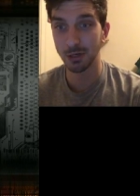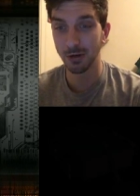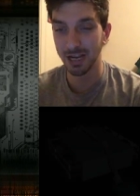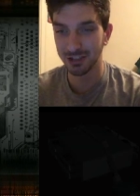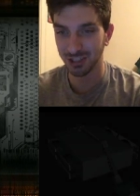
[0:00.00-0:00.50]

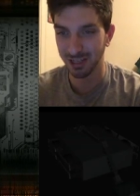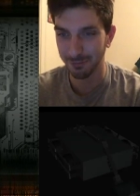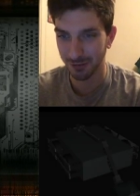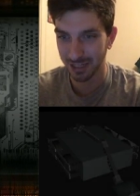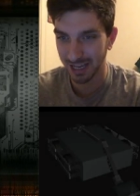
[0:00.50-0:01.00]
recreation
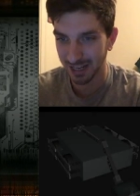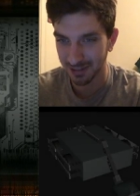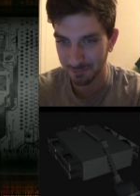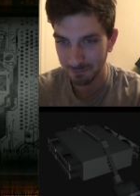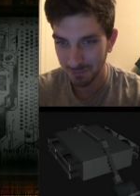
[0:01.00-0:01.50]
ever
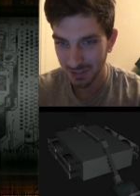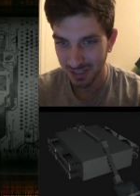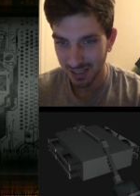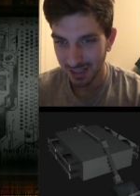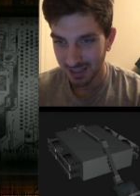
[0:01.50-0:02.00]
again?
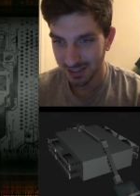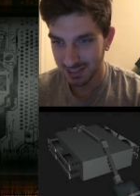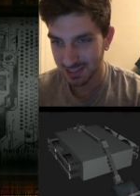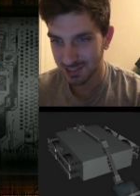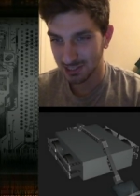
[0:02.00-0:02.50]

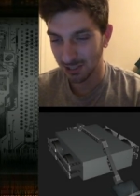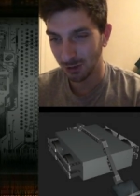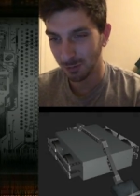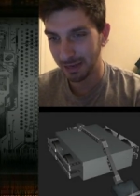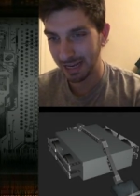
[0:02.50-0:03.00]
Cuz it's
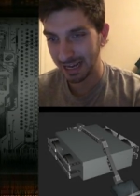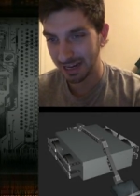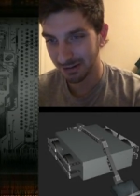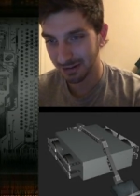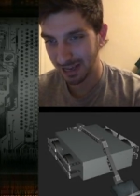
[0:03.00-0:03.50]
so
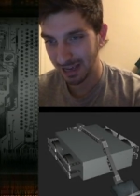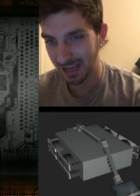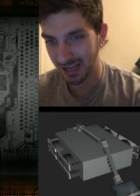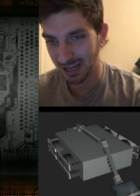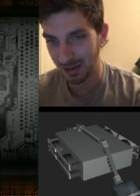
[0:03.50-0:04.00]
bad.
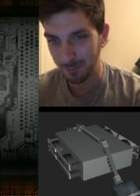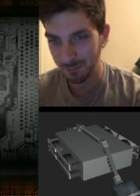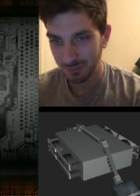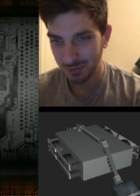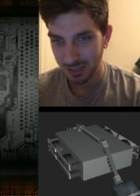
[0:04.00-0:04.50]
Okay.
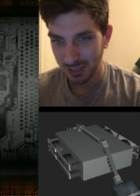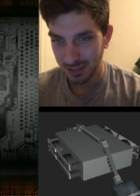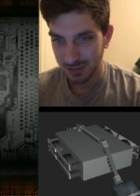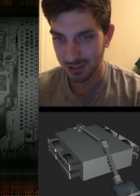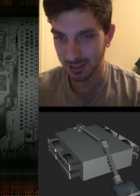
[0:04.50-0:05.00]
Um
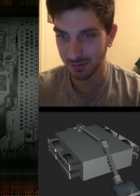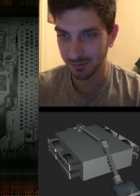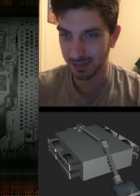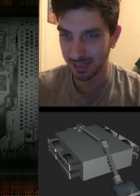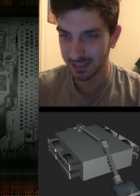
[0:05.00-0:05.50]

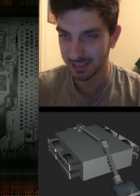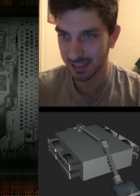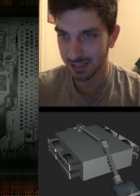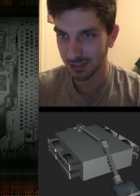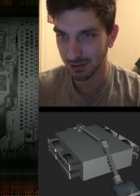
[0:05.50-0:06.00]
so I guess I
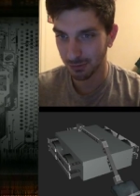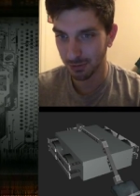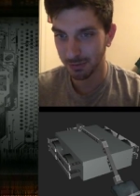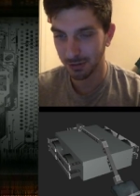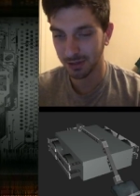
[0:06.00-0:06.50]
gotta talk
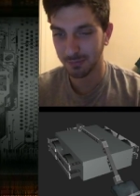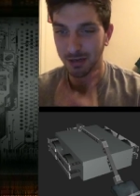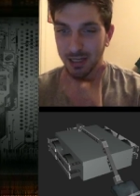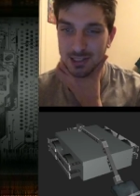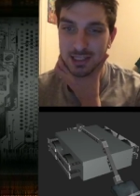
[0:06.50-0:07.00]
through the building
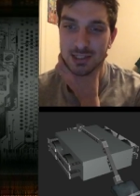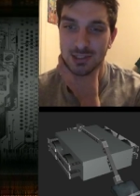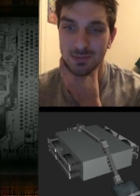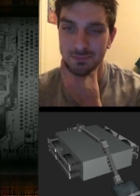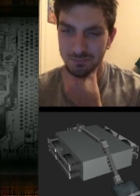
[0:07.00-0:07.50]

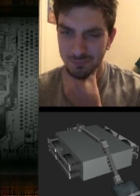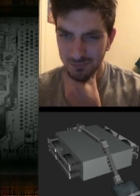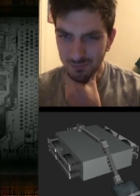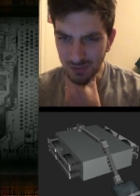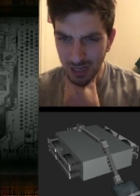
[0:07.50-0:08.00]
process.
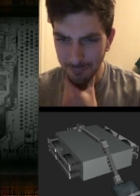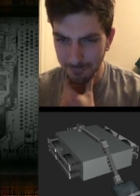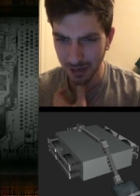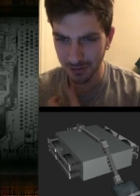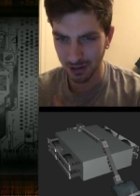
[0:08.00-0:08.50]
I
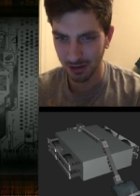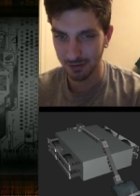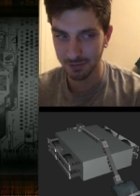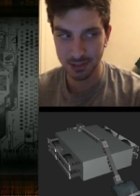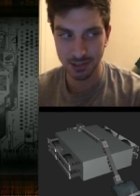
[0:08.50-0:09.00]
found
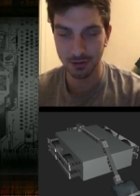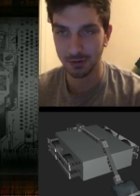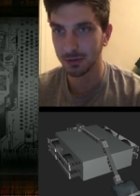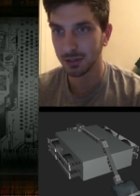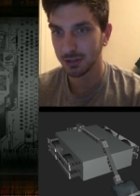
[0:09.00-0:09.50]
all of these
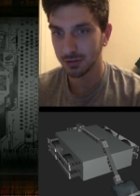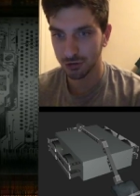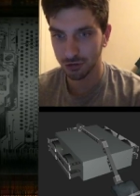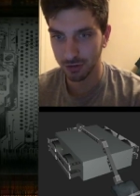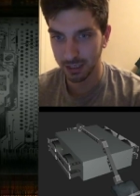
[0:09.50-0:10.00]
little
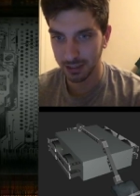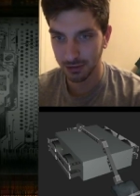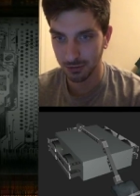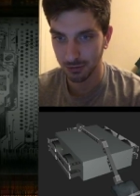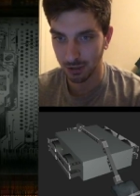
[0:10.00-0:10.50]

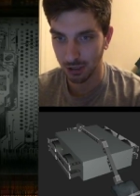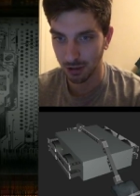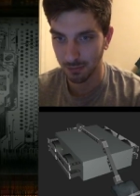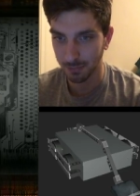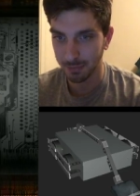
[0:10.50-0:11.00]
triangle
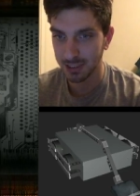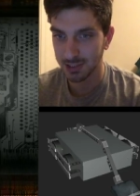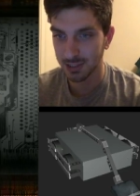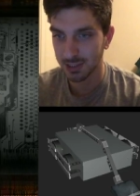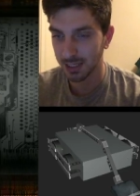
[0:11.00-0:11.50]
armor
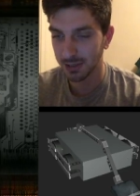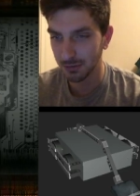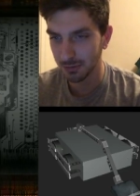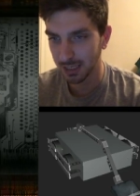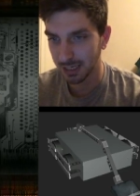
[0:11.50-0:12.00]
pieces and I
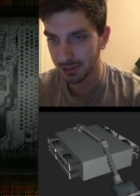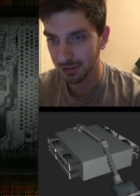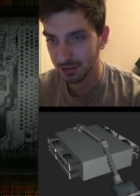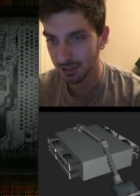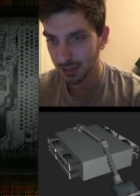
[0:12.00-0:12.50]
knew that I
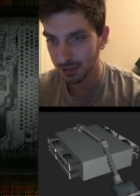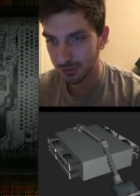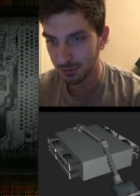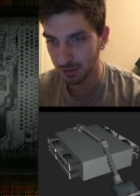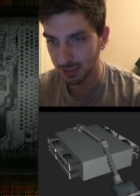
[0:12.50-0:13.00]
could
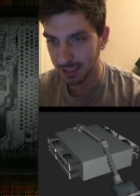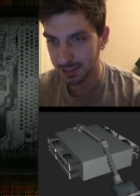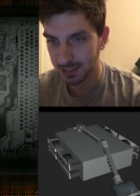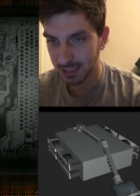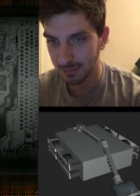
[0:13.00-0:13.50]

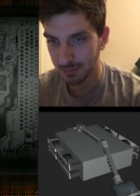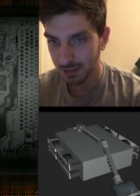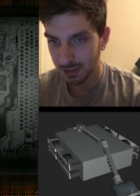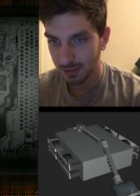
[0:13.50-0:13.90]
utilize them